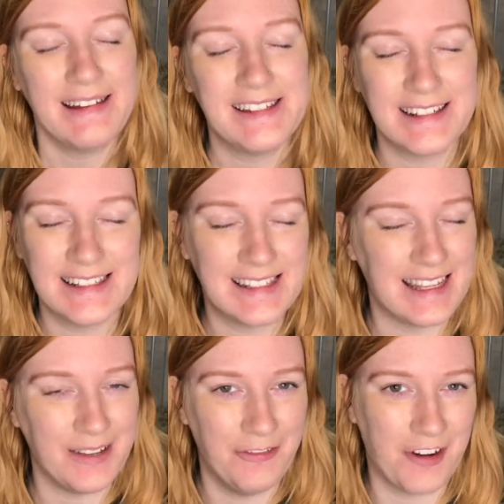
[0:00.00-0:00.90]
As you can
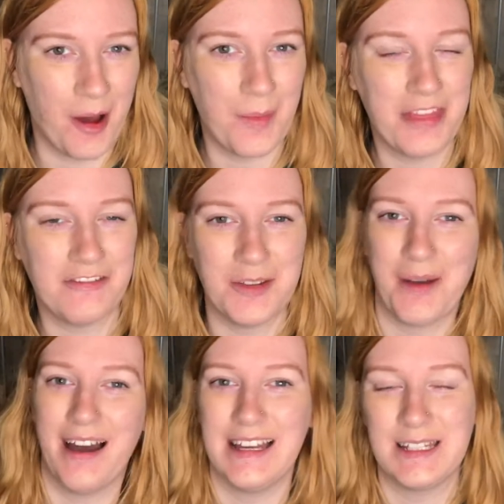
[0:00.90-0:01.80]
see from the view
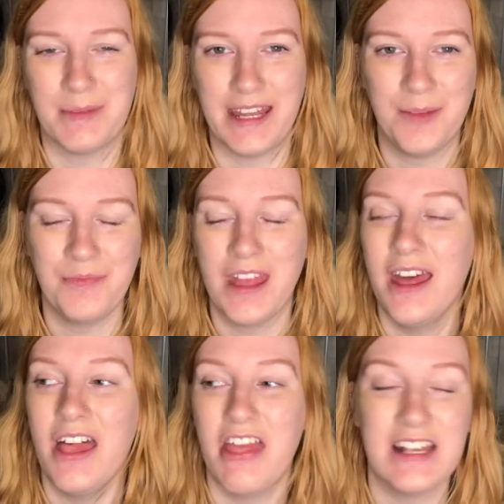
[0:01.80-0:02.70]
behind me,
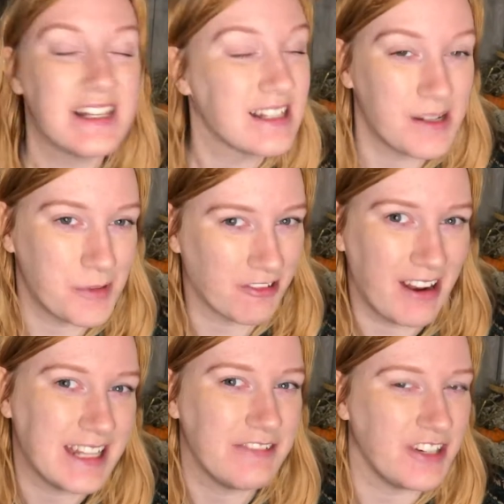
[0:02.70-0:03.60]
this isn't a book
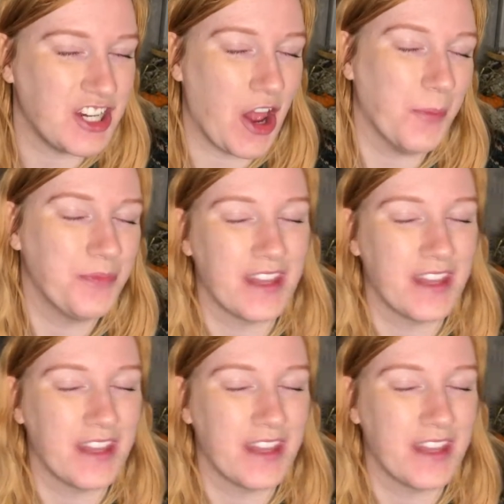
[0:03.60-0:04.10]
related video.